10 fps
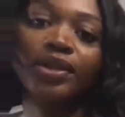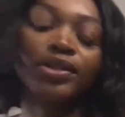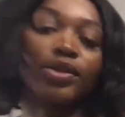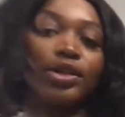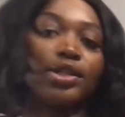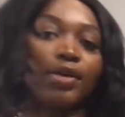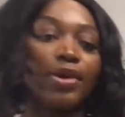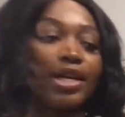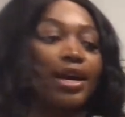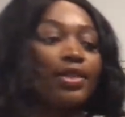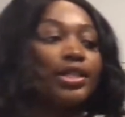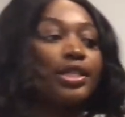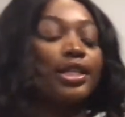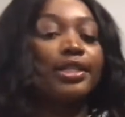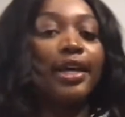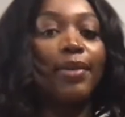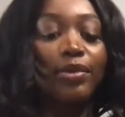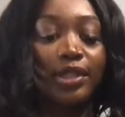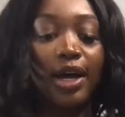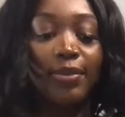So you're talking about, yeah, this is a
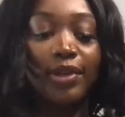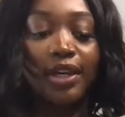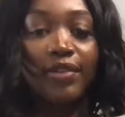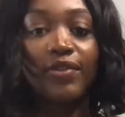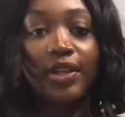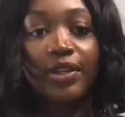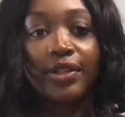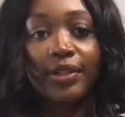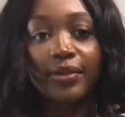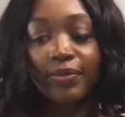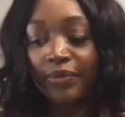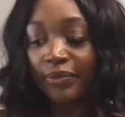tabletop canvas.